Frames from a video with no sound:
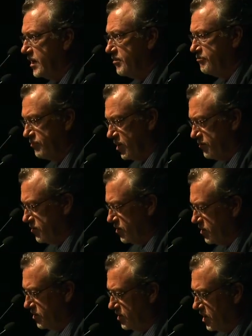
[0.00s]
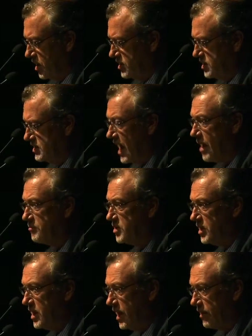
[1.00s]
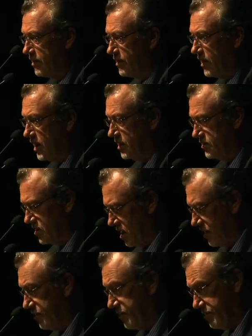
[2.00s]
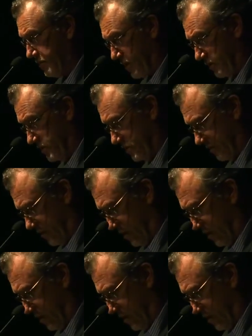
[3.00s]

in front of her, they stabbed to death and cut the throats of